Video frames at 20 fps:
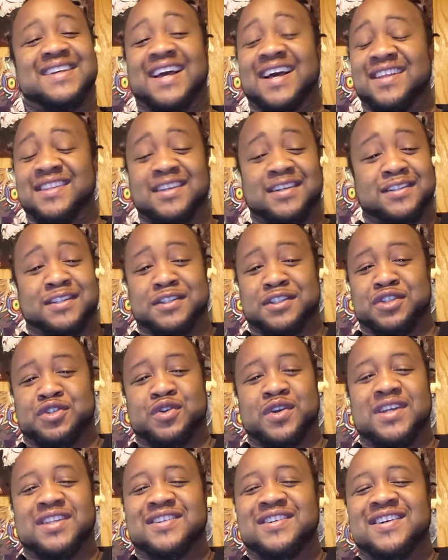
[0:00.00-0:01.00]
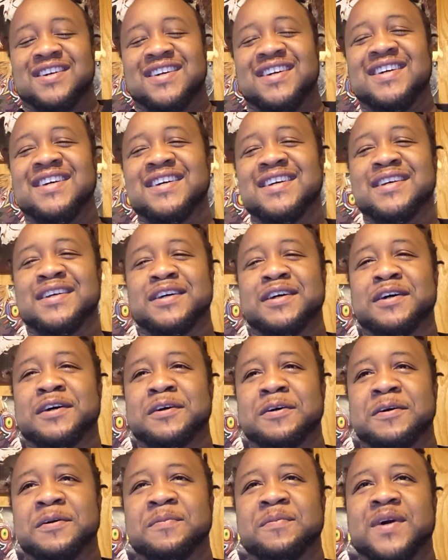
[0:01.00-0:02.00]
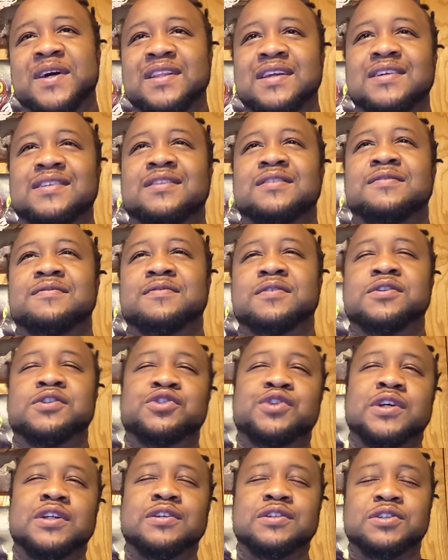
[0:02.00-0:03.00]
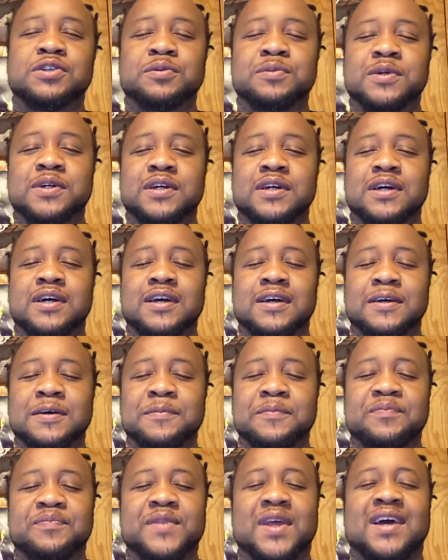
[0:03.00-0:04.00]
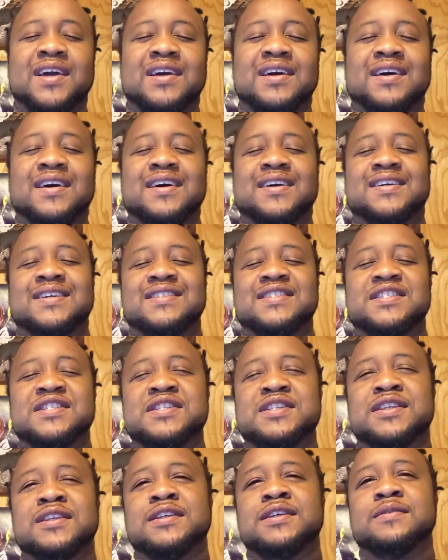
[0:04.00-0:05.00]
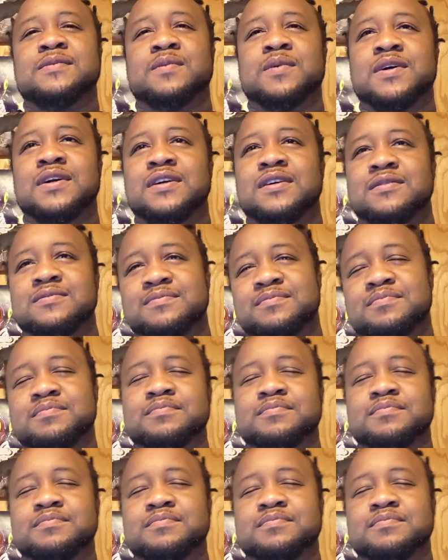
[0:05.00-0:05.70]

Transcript: I liked this trailer. I liked the first trailer too, but I could see where...